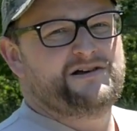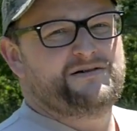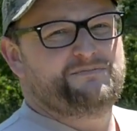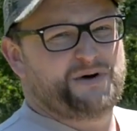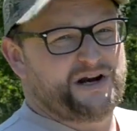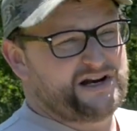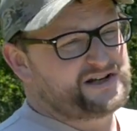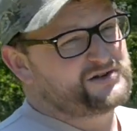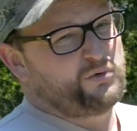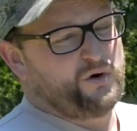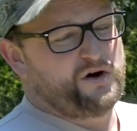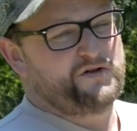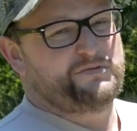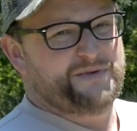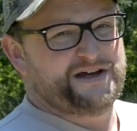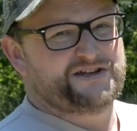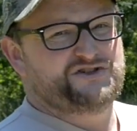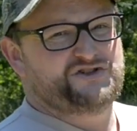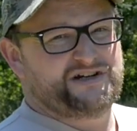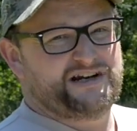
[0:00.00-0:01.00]
but it's worth
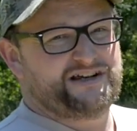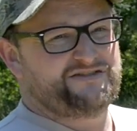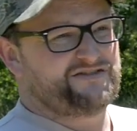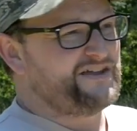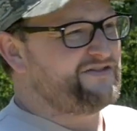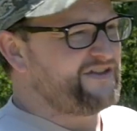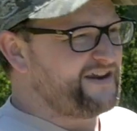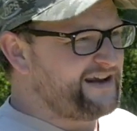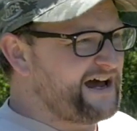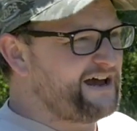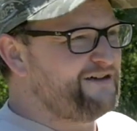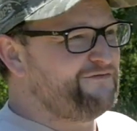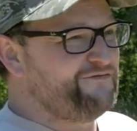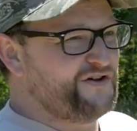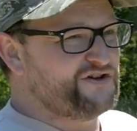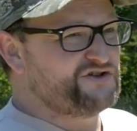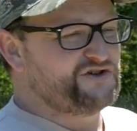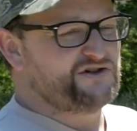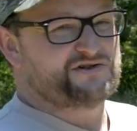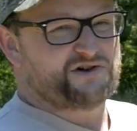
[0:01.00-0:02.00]
mentioning that the night
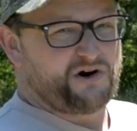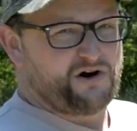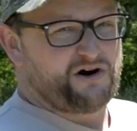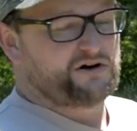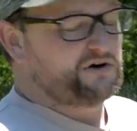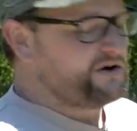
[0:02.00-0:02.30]
visions are a